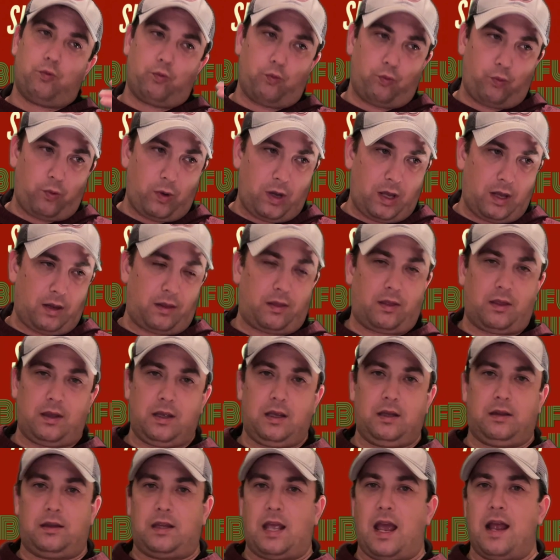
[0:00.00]
with the
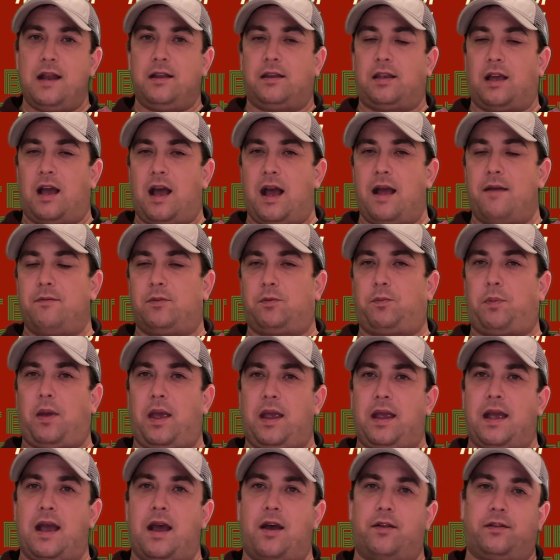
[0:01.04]
10 times
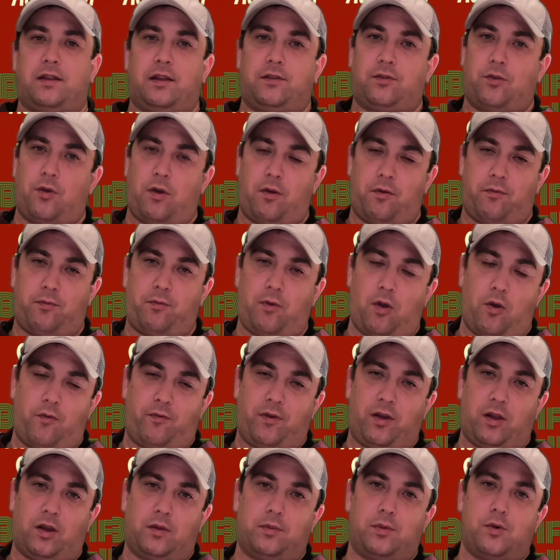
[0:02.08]
payout that's
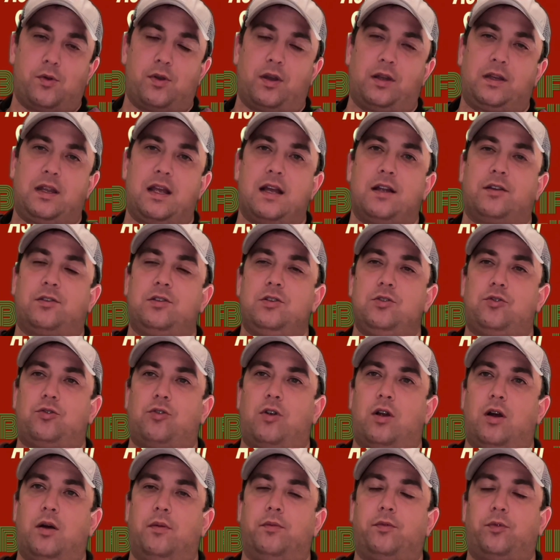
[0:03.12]
available on Dancing
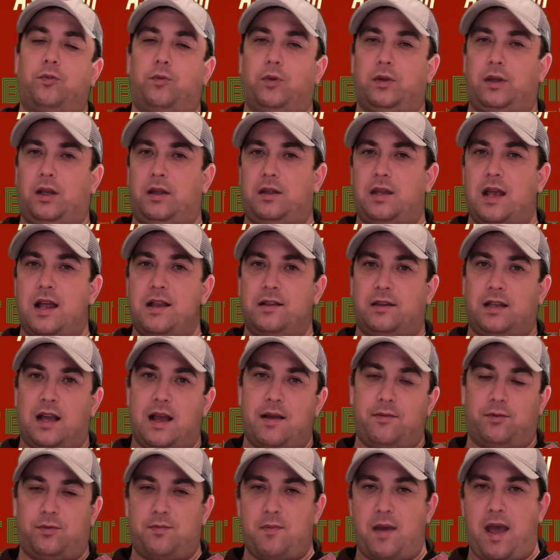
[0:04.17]
Drums, with the 10
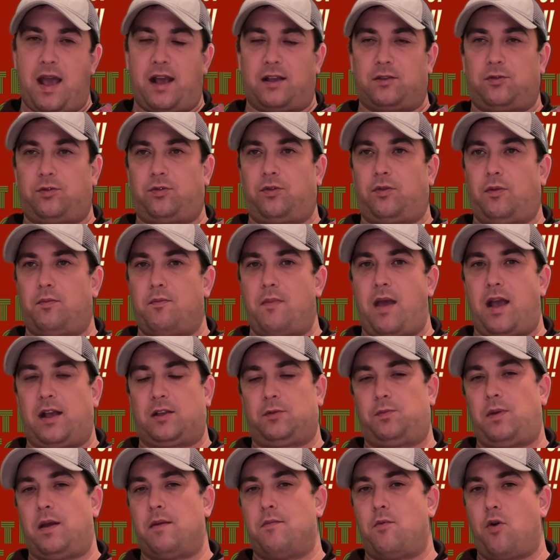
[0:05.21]
times max
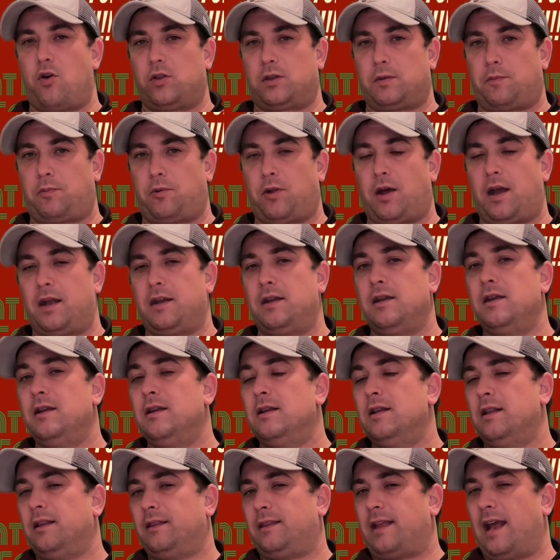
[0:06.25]
bet multiplied,
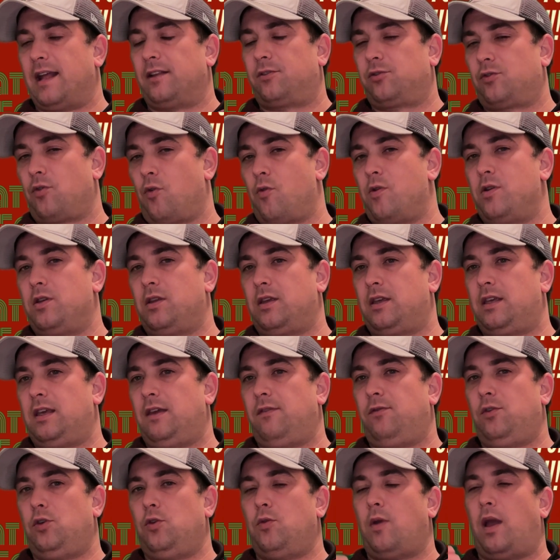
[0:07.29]
that's going to give
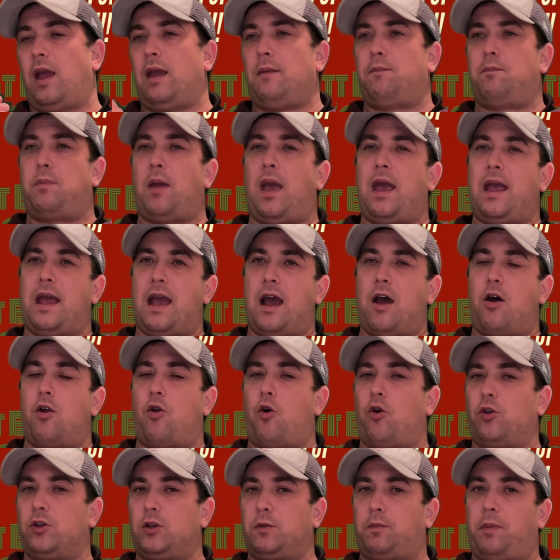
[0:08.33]
you a payout.
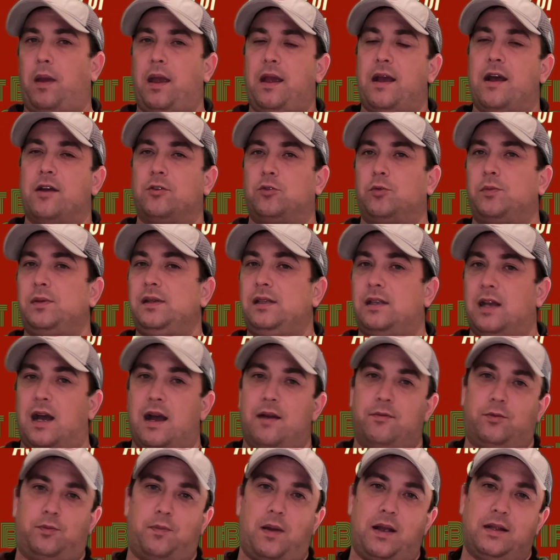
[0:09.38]
All your payouts will be
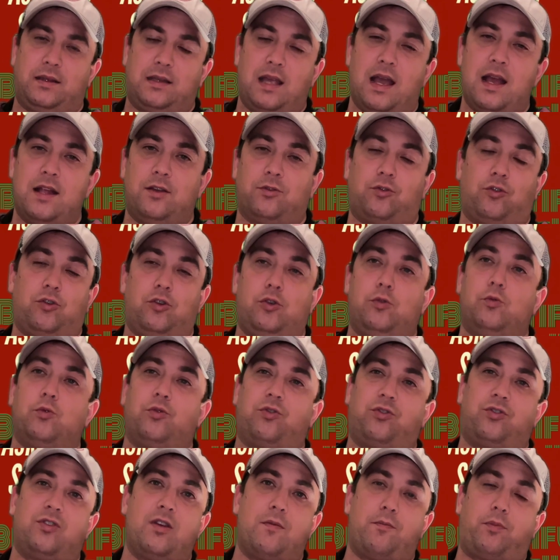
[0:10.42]
times by 10. So you will
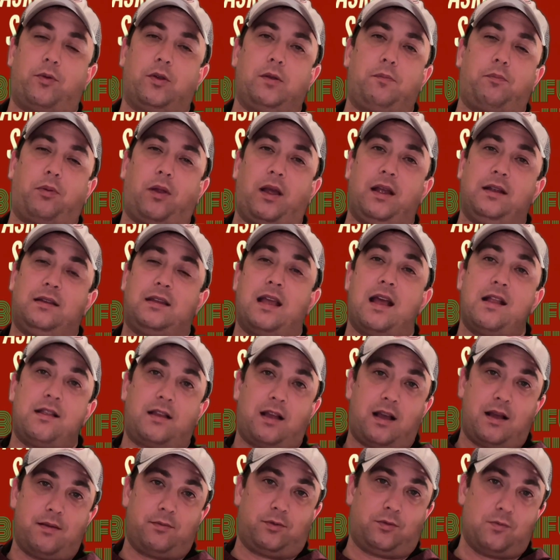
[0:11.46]
simply play 10
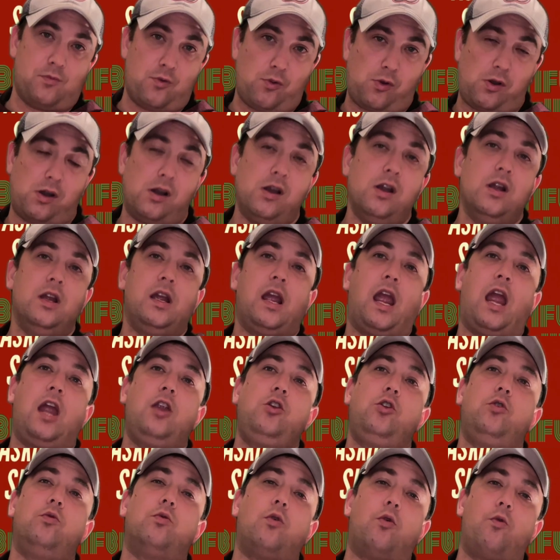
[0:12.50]
times more and
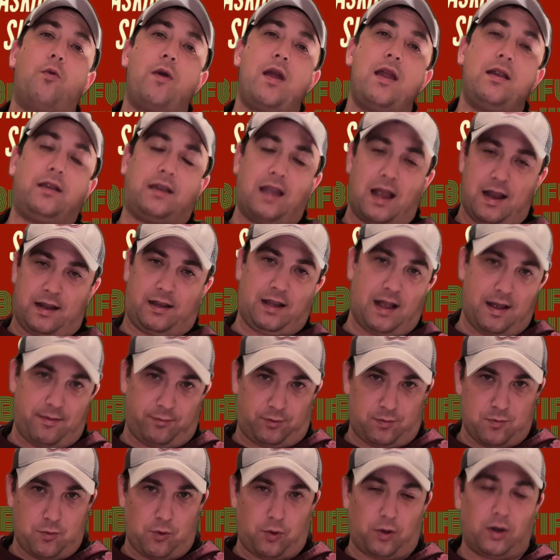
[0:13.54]
you will win 10 times
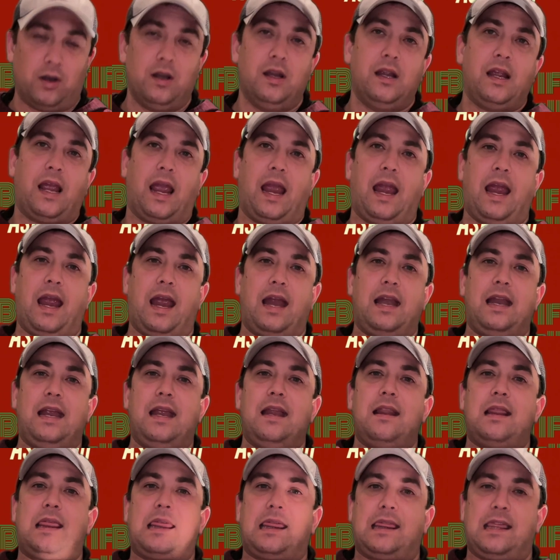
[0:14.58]
more. And
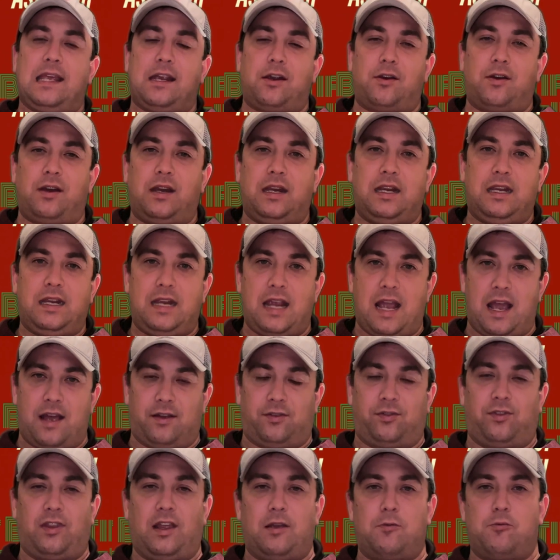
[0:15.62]
in theory,
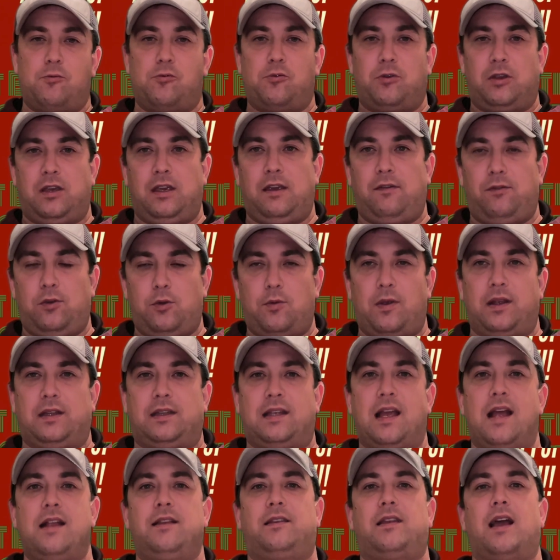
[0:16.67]
yes, they will give you a
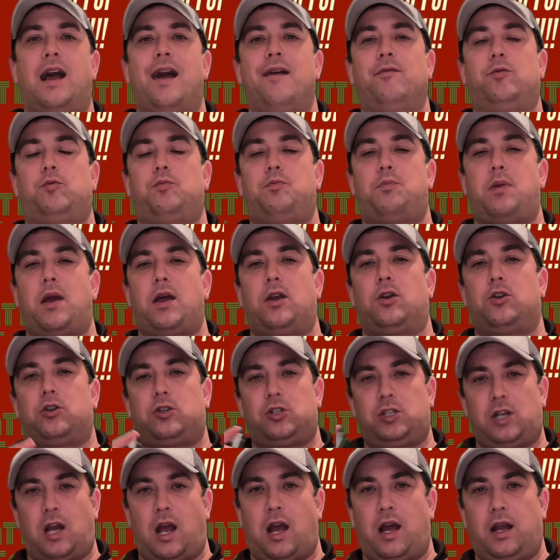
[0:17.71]
10 times better
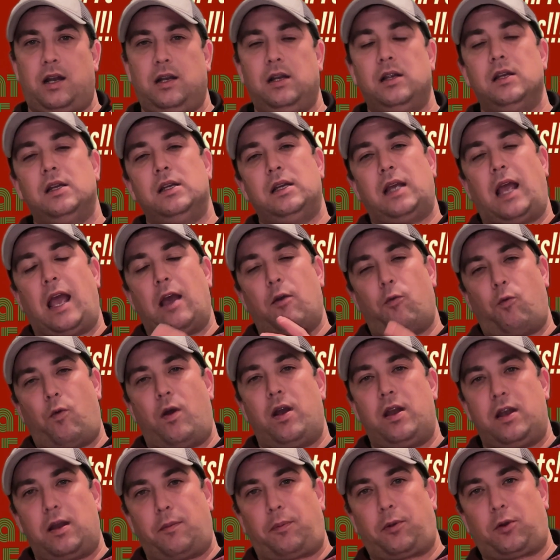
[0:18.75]
shot at
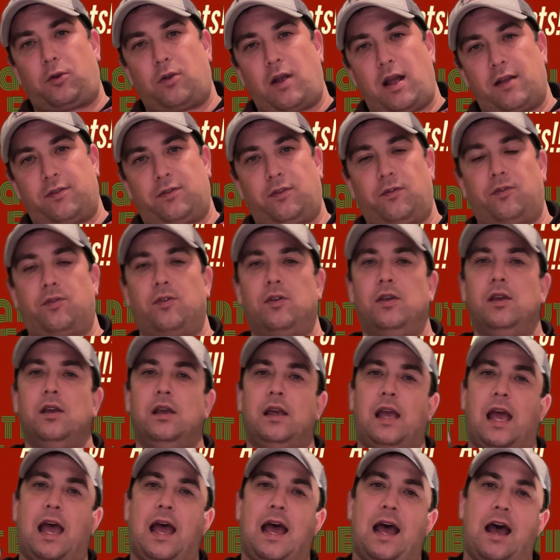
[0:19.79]
winning the progressives.
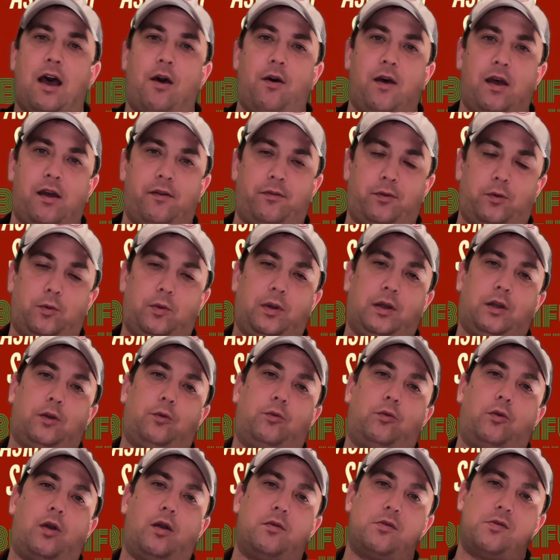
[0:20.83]
However, where the
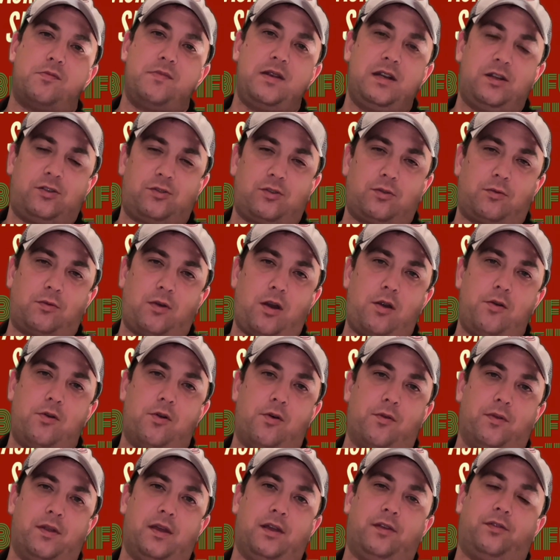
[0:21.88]
rubber meets the road
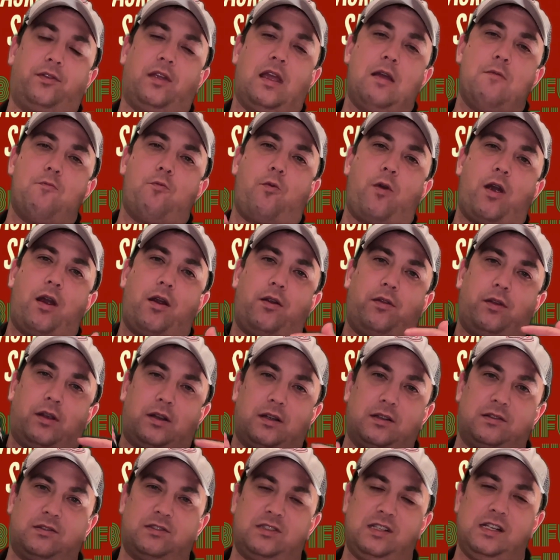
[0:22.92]
on this, and where the
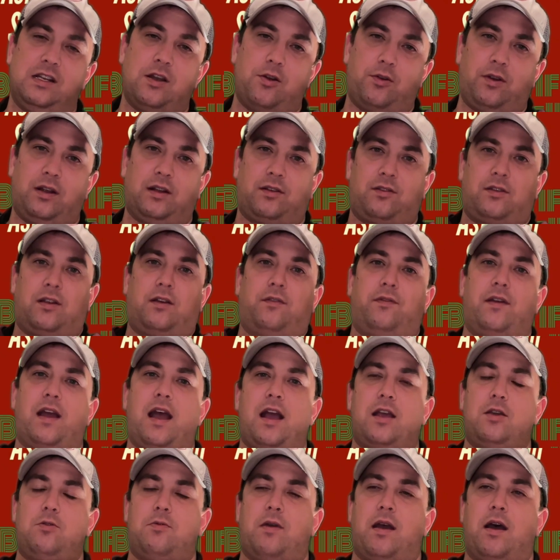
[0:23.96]
casino gets their
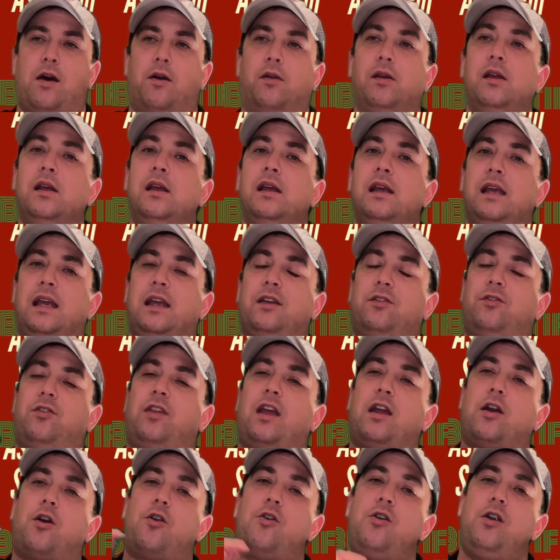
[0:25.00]
value out, is they
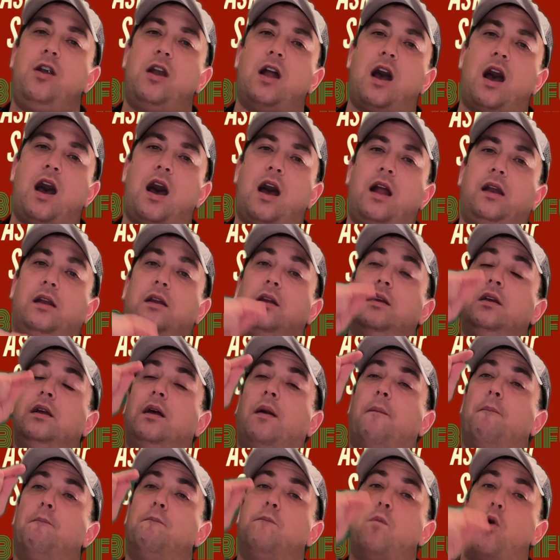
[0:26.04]
are not
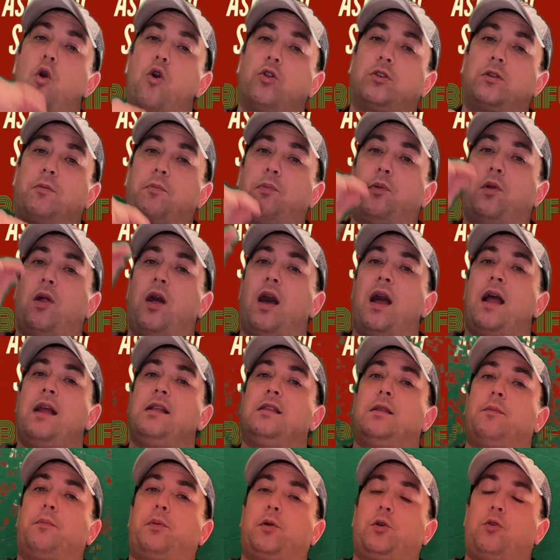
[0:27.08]
multiplying the
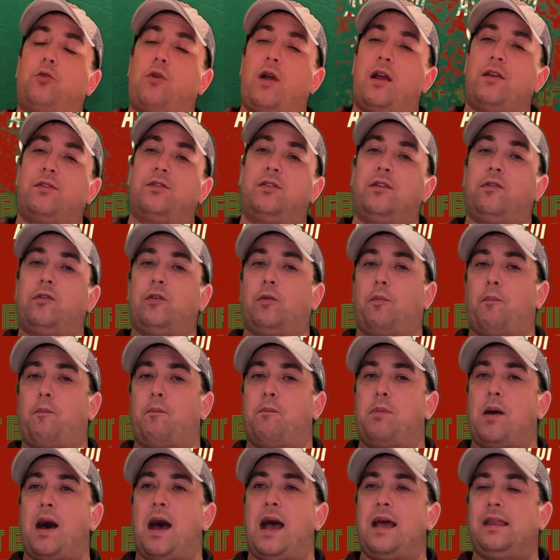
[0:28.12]
progressives
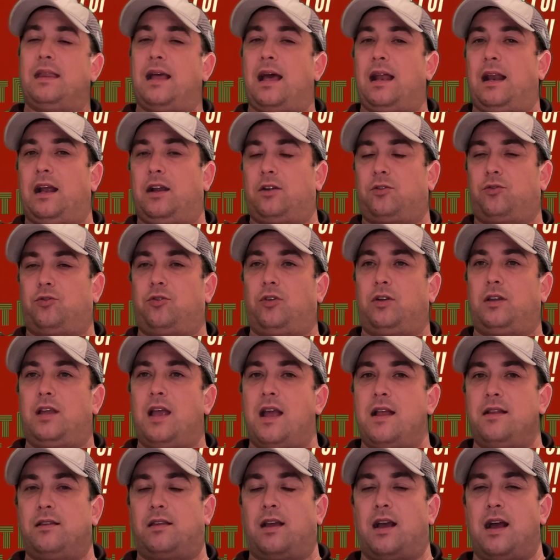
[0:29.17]
by that extra
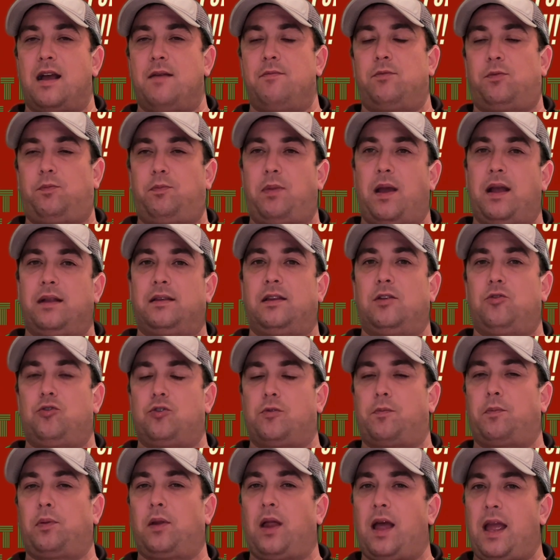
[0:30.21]
10 times bet that you're
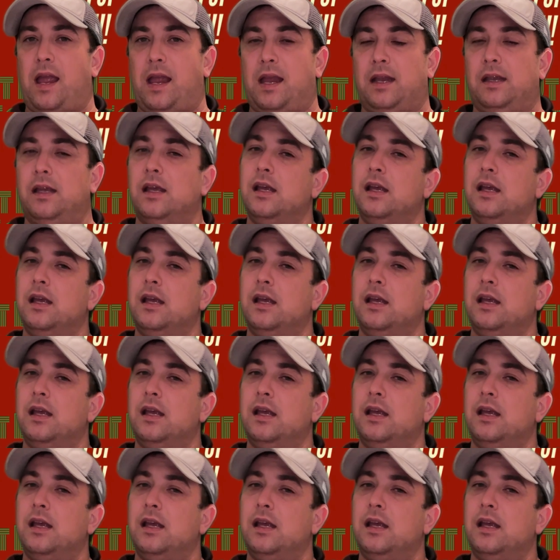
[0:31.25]
playing.